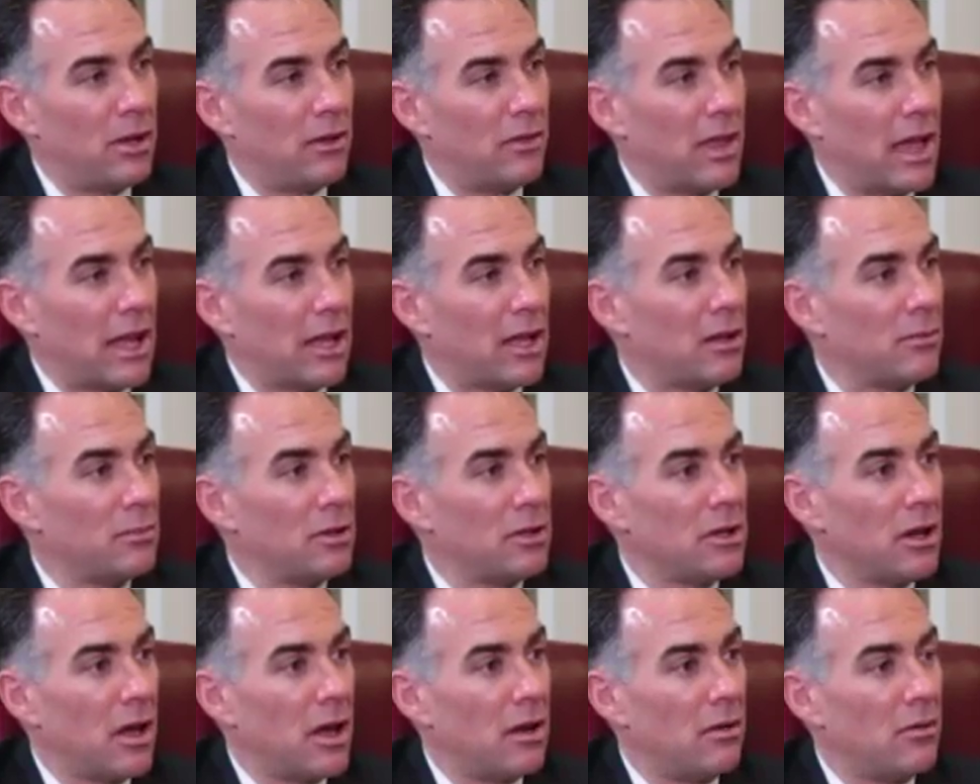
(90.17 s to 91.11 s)
and that can be
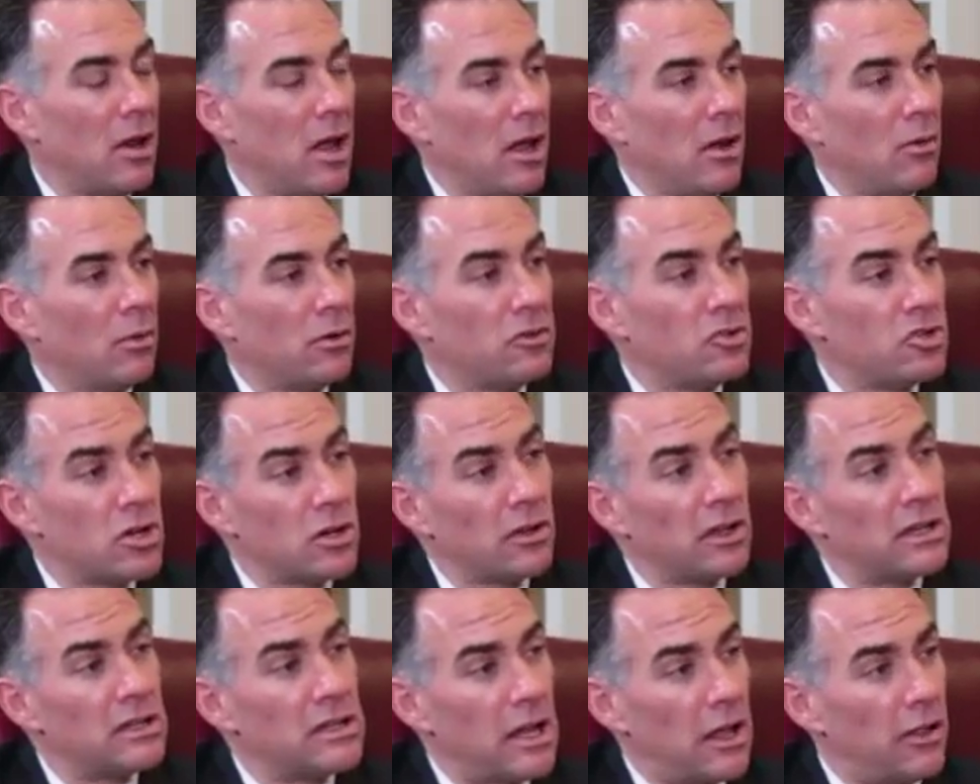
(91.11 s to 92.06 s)
done with
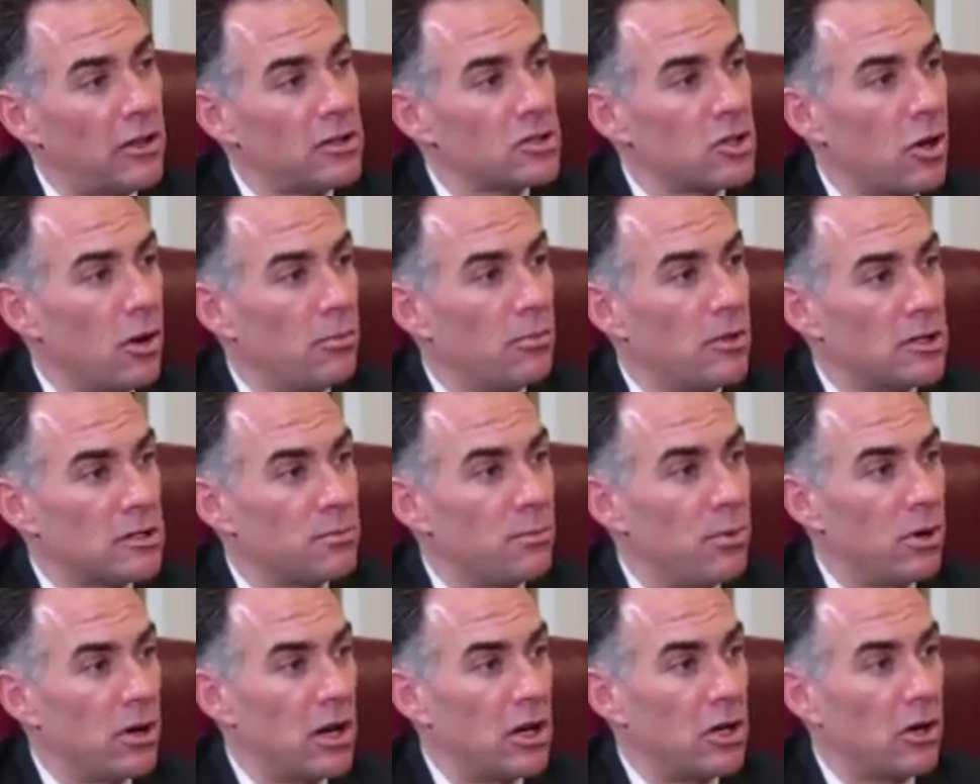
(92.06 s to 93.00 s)
generally a telescope that's
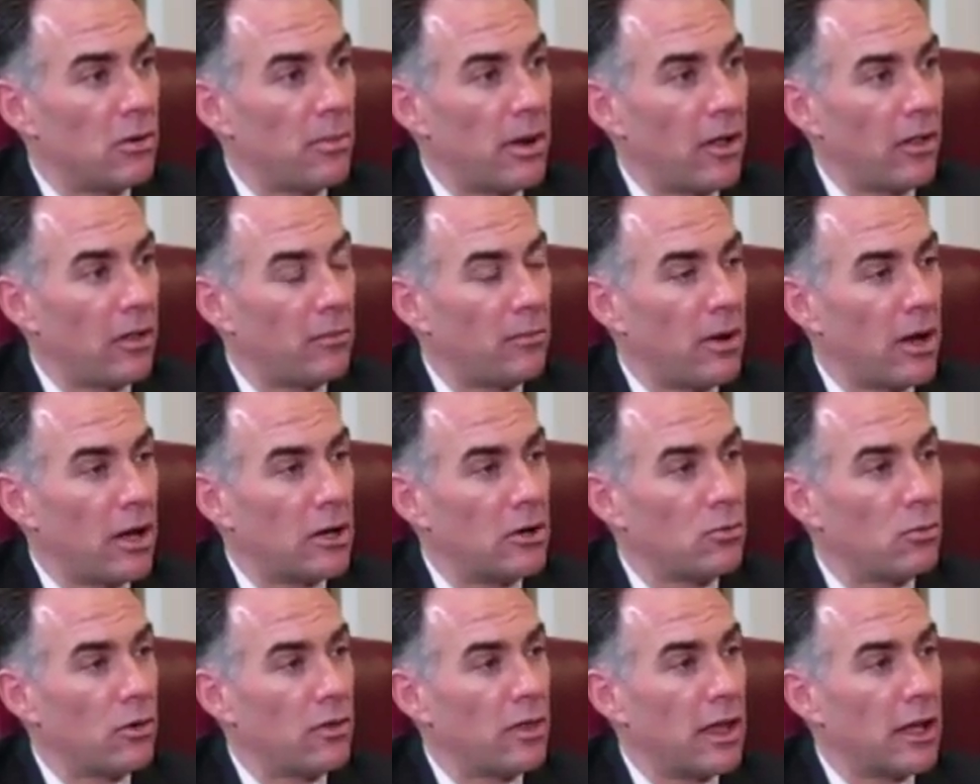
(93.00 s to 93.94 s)
put in your belly
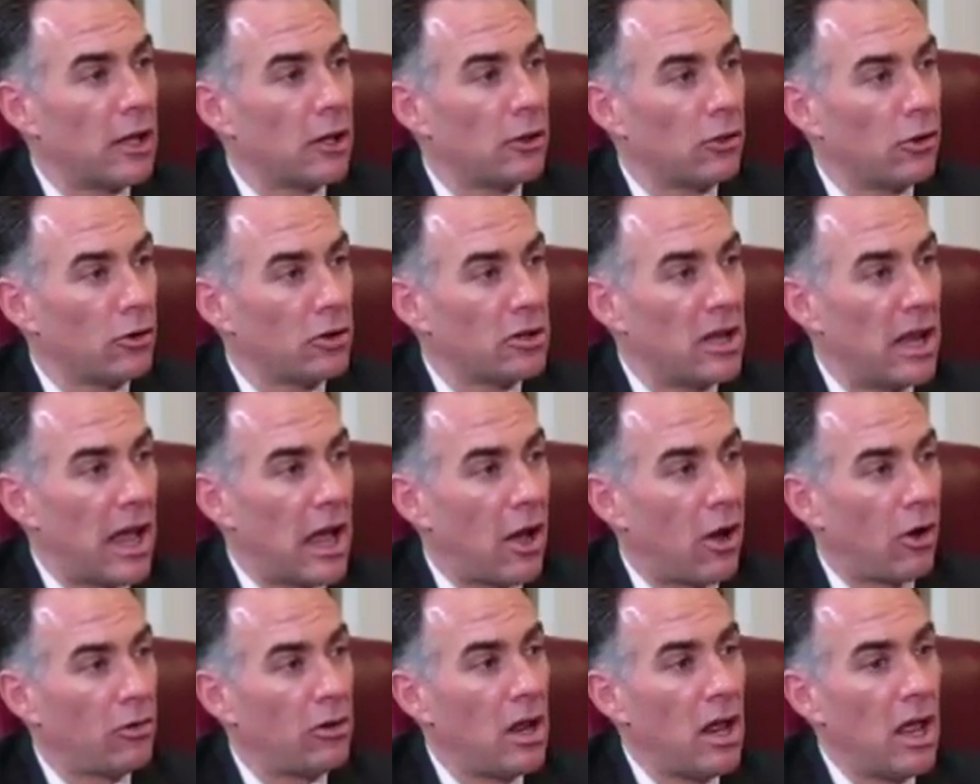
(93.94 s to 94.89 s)
button where they can look
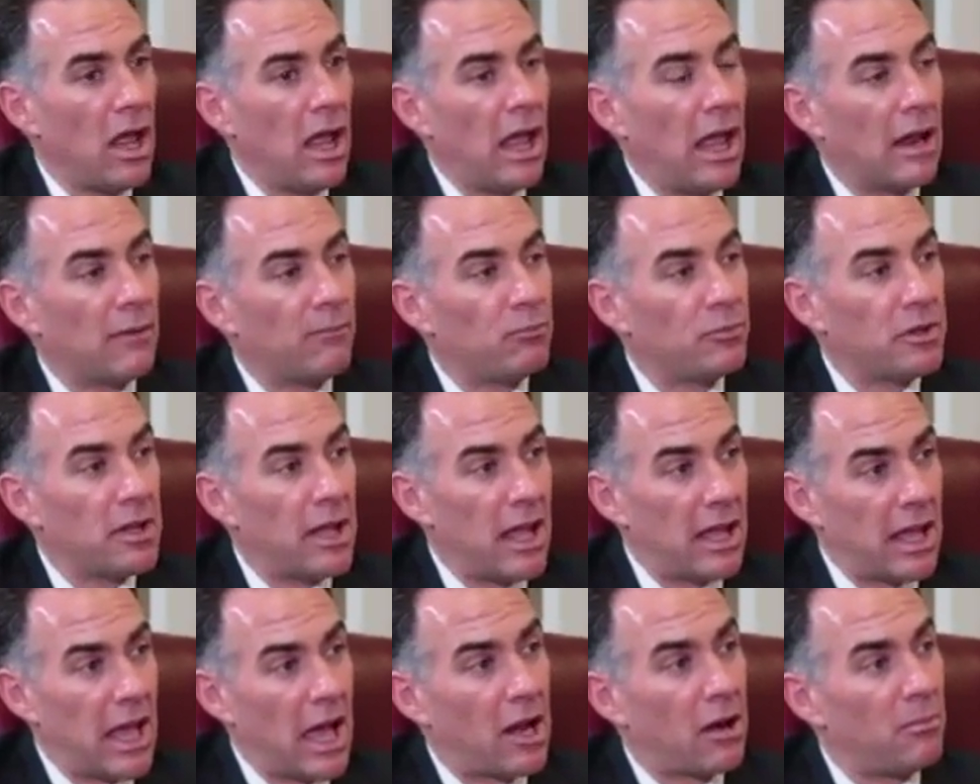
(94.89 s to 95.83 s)
down and
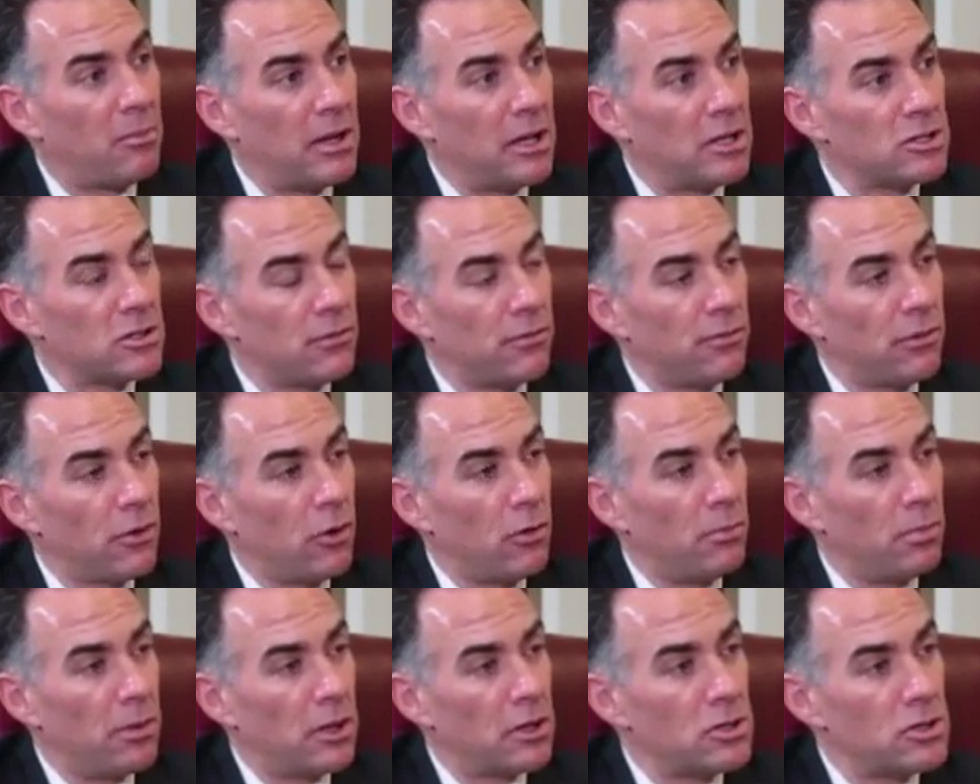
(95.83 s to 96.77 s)
take out a piece of
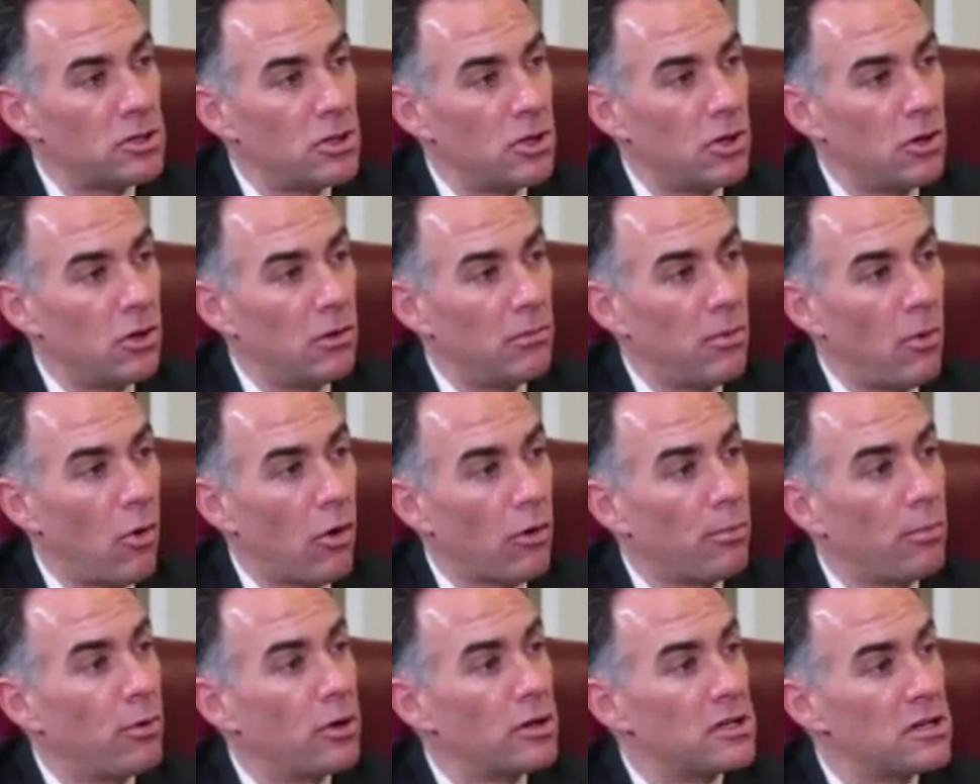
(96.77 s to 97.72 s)
fallopian tube or
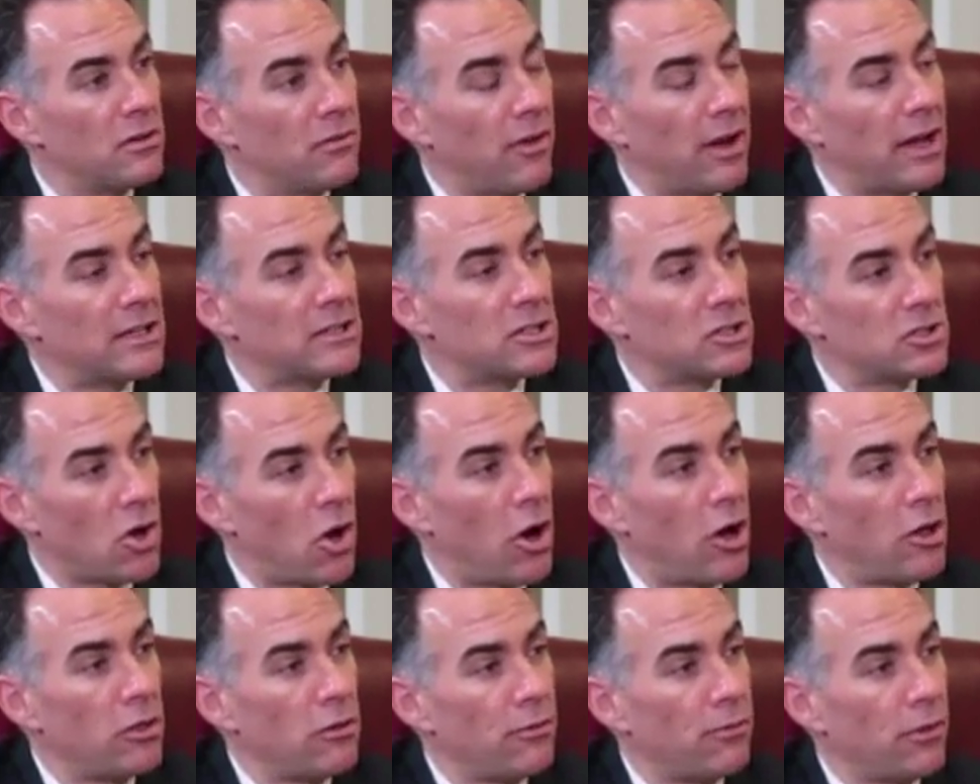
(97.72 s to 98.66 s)
put devices
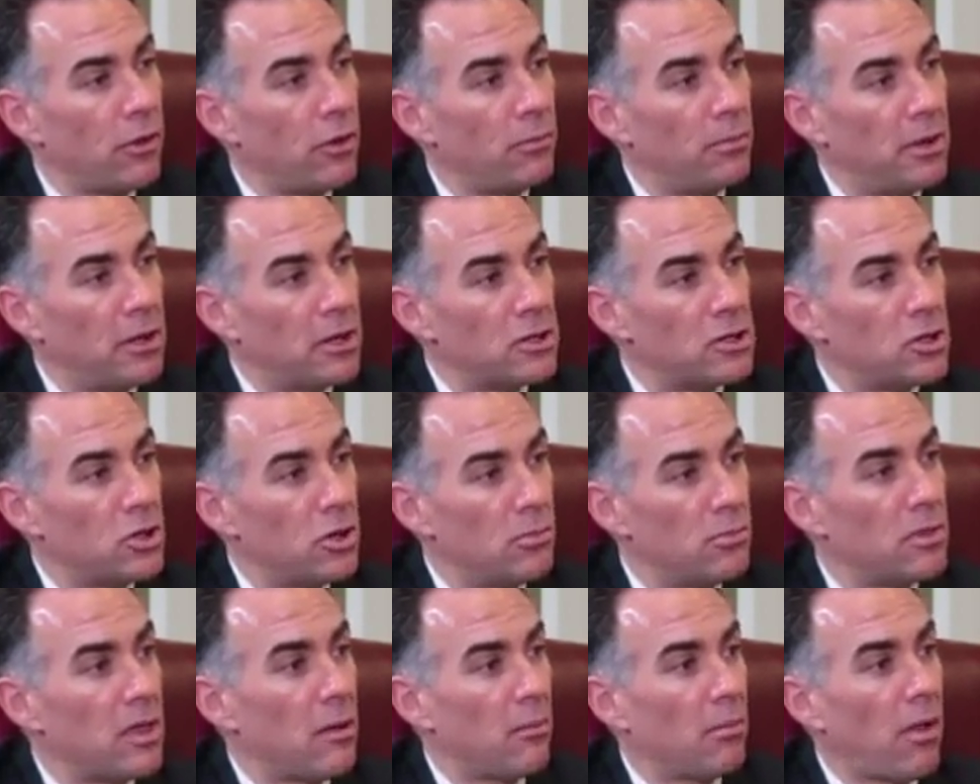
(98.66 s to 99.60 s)
on the fallopian
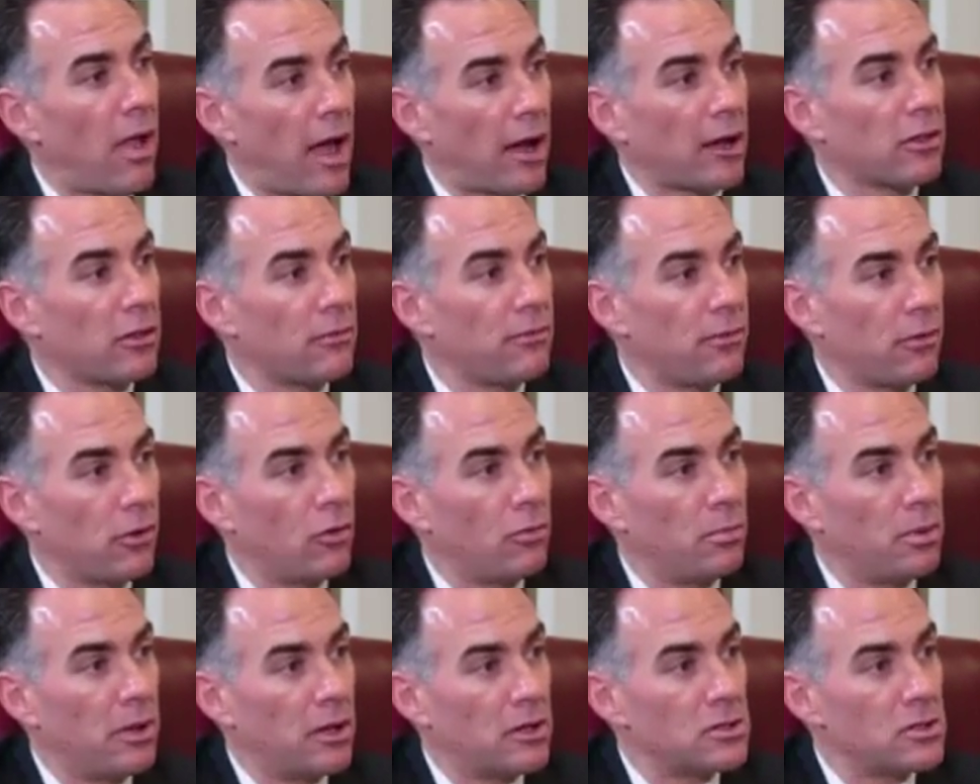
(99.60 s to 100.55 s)
tube that block the
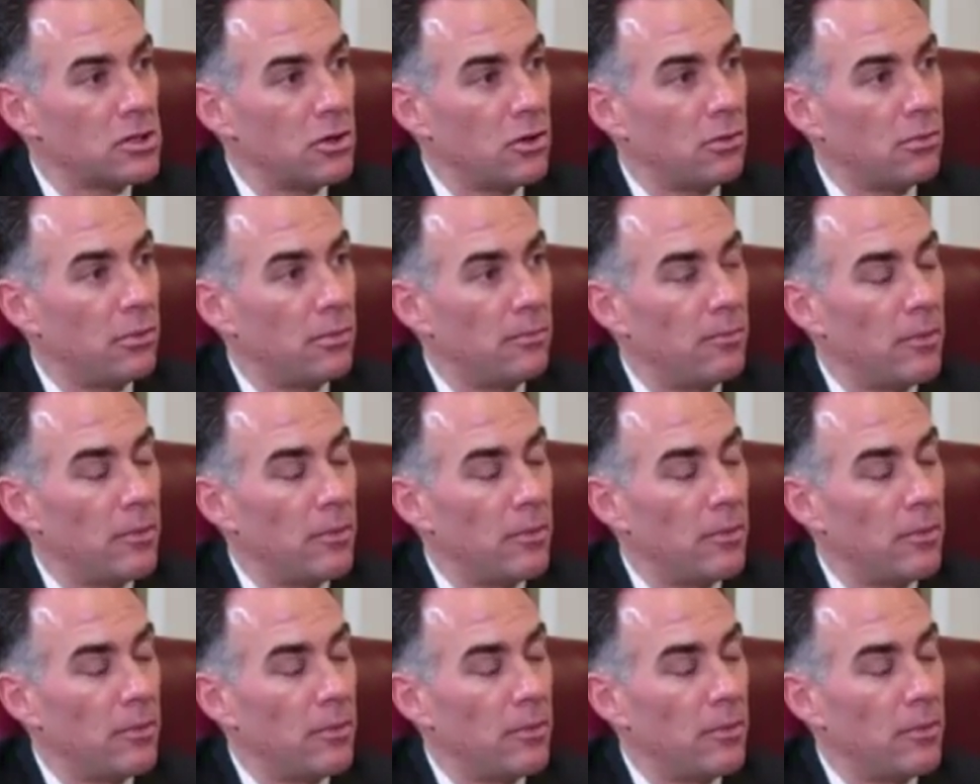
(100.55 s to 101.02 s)
fallopian tube.